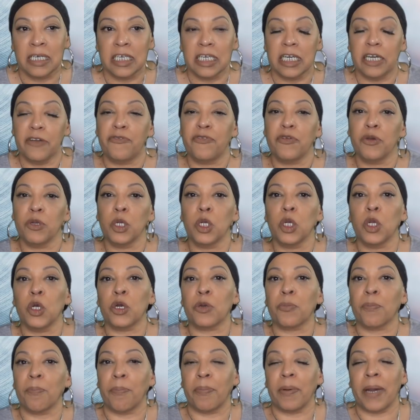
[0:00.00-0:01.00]
If you
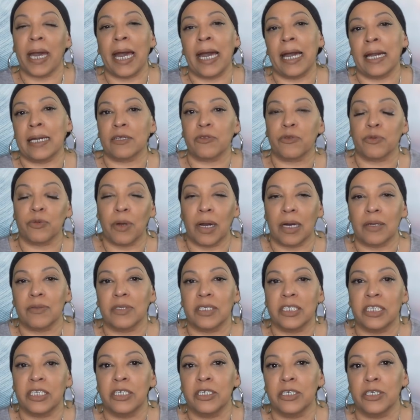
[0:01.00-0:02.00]
look back throughout
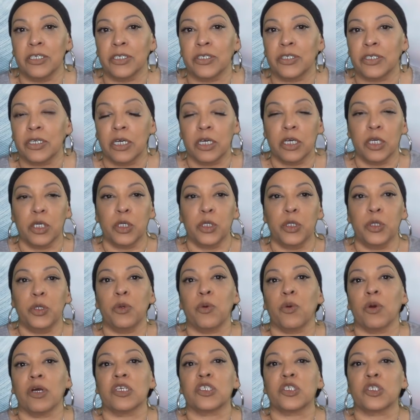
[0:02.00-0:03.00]
the years,
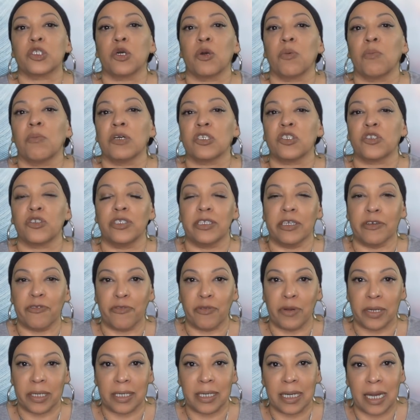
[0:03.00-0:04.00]
you are so much
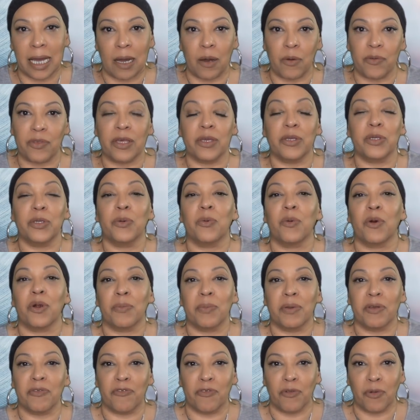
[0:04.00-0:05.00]
different now than you were
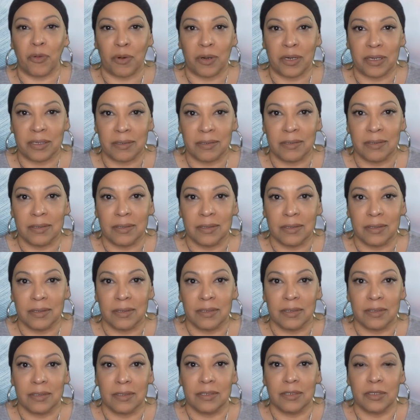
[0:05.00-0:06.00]
before.
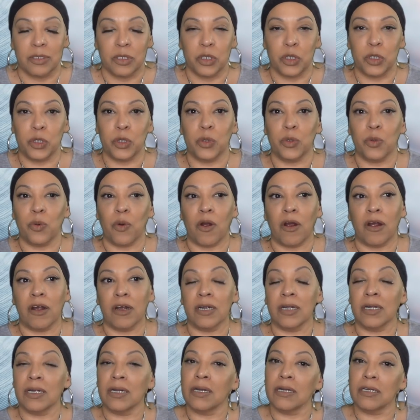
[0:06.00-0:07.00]
You
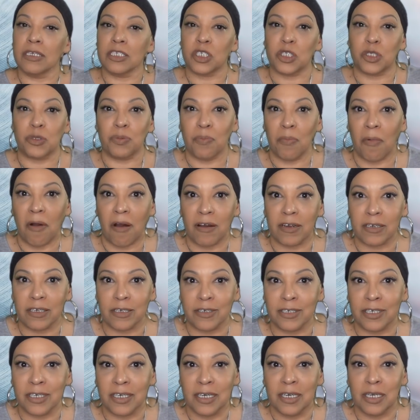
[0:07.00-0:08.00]
are
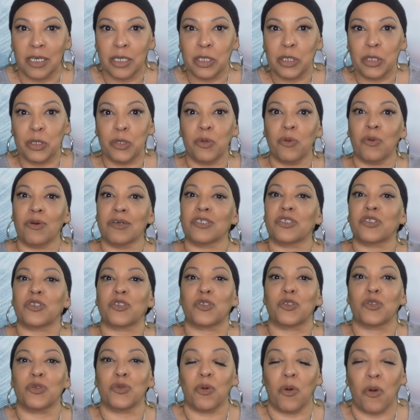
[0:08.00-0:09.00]
smarter. You are
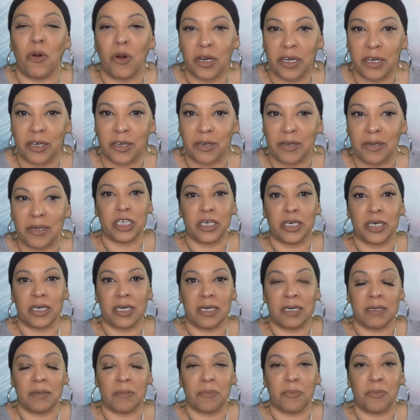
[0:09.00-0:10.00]
stronger.
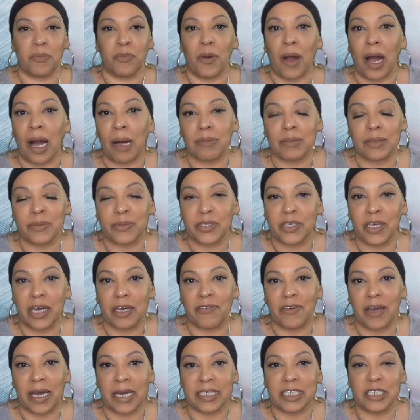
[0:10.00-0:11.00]
The problems you
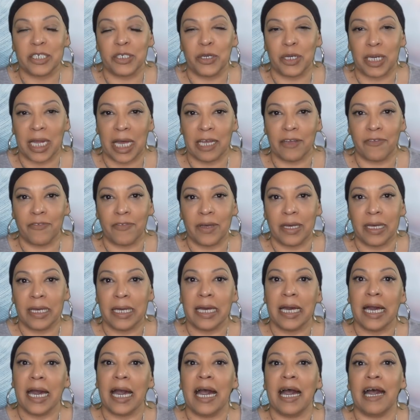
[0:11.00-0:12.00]
have had in your life
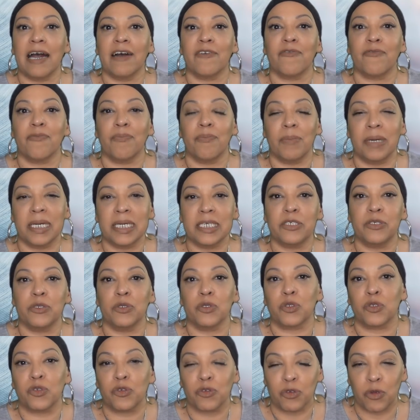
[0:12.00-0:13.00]
have made you
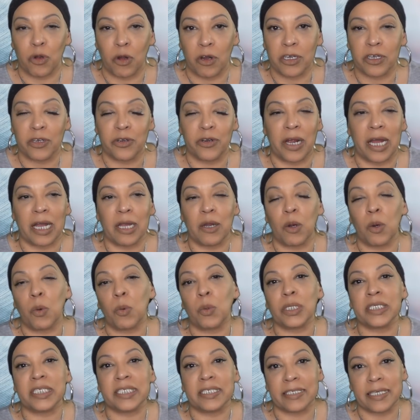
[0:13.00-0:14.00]
stronger. I
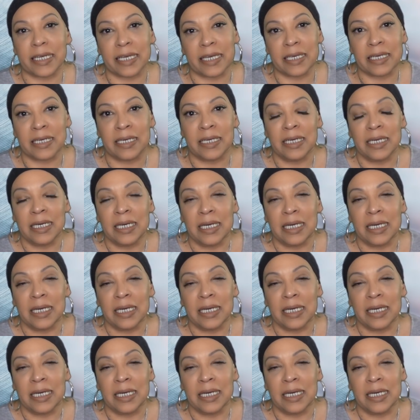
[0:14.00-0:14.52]
always say,